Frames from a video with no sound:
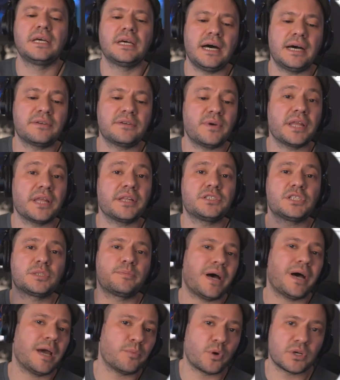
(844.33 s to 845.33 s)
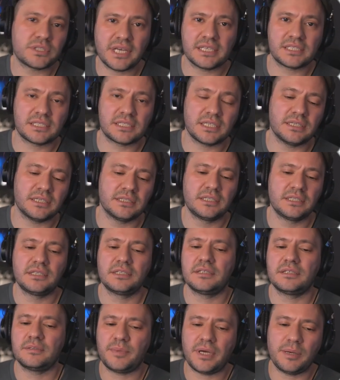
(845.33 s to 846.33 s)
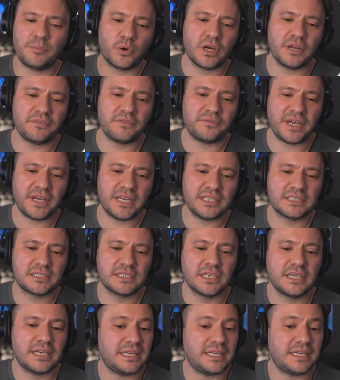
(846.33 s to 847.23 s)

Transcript: I'd rather just buy more Tesla, buy more Enphase,